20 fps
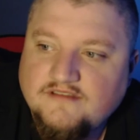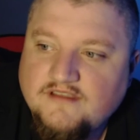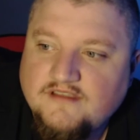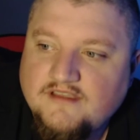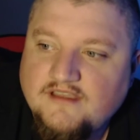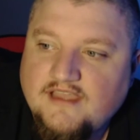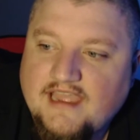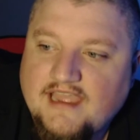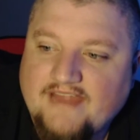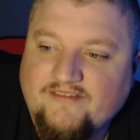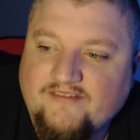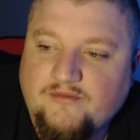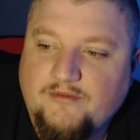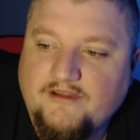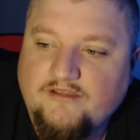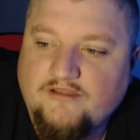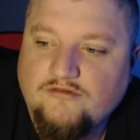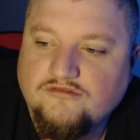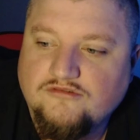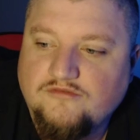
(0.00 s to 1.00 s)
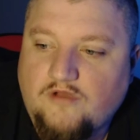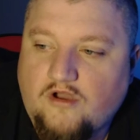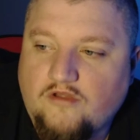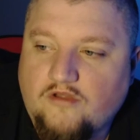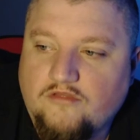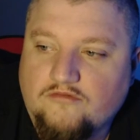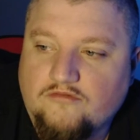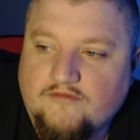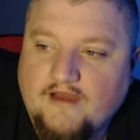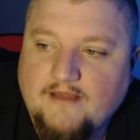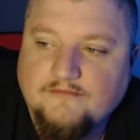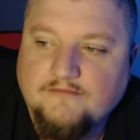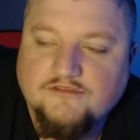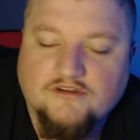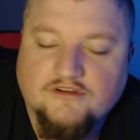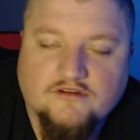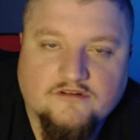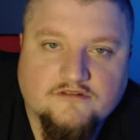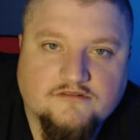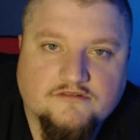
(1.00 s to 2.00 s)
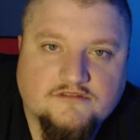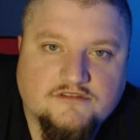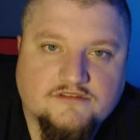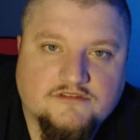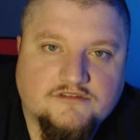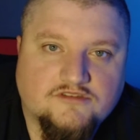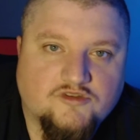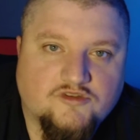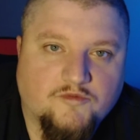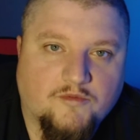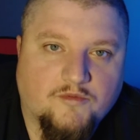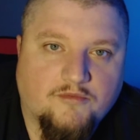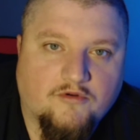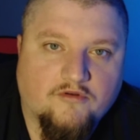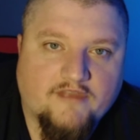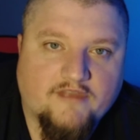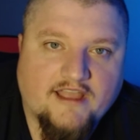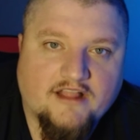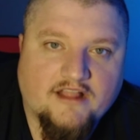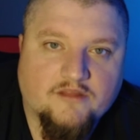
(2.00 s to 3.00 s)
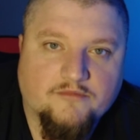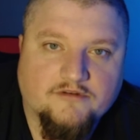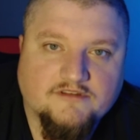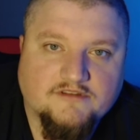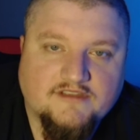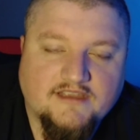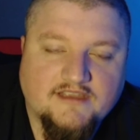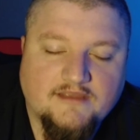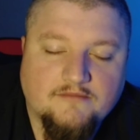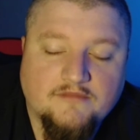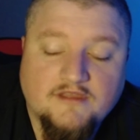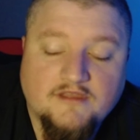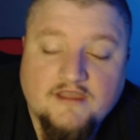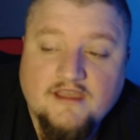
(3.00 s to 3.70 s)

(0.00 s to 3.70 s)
All the Rams are Super Bowl caliber team.